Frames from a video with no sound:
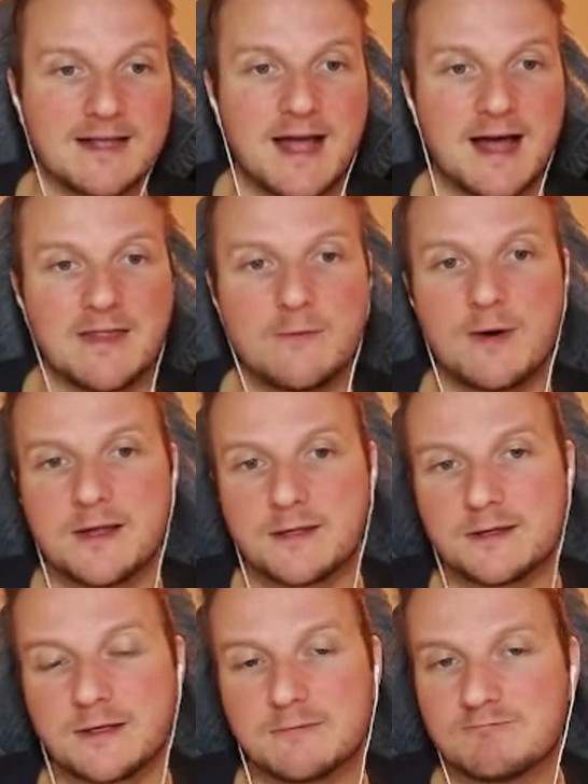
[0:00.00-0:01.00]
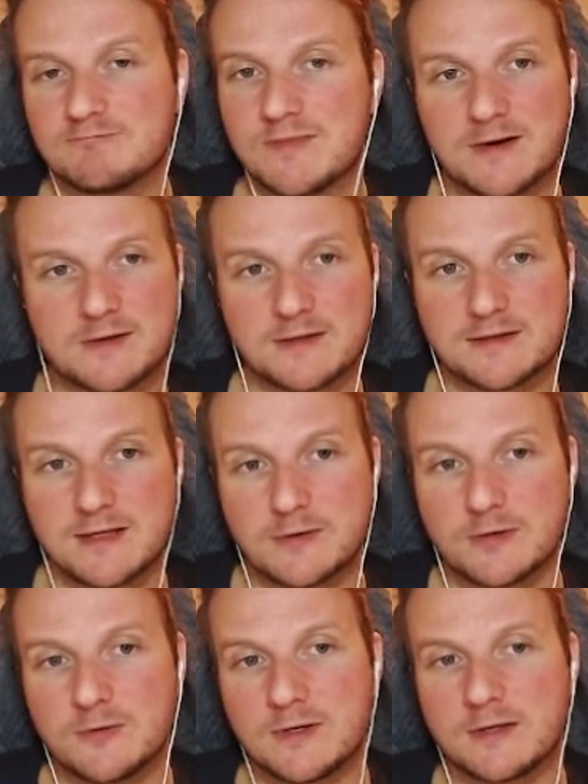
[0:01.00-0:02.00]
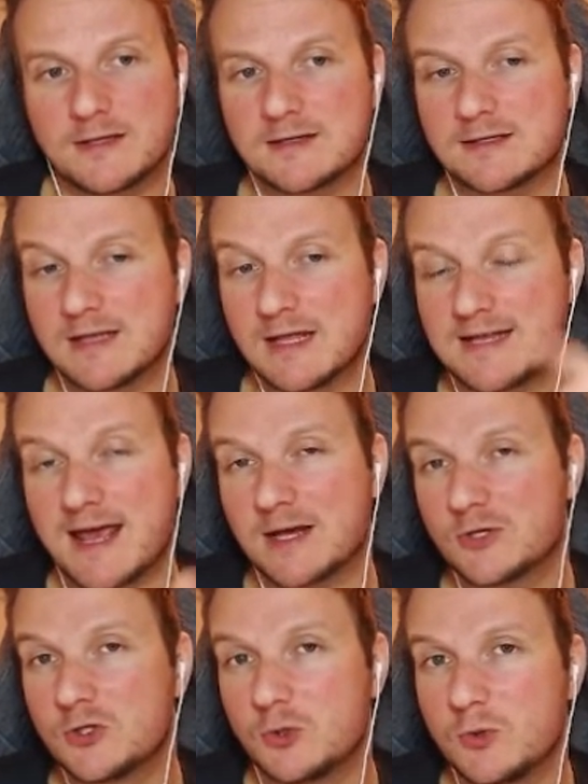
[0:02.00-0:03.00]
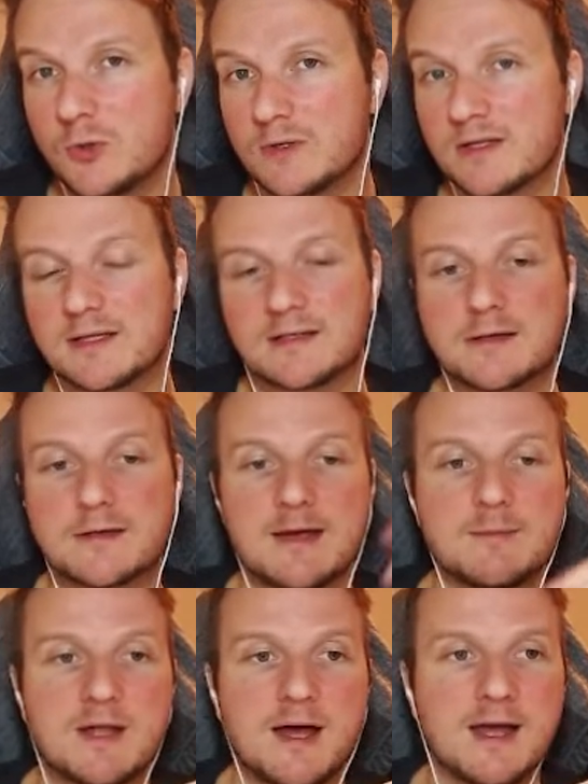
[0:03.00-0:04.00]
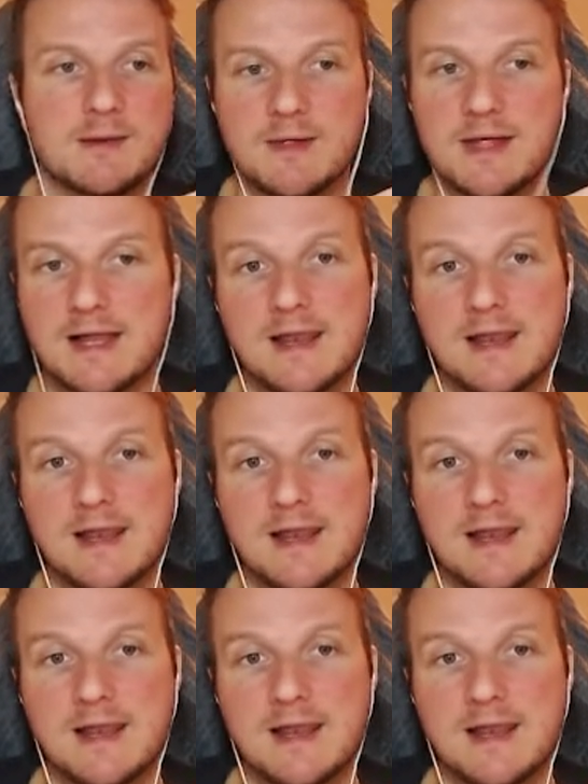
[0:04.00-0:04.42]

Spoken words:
Otherwise, there's units that attack 2 units at the same time,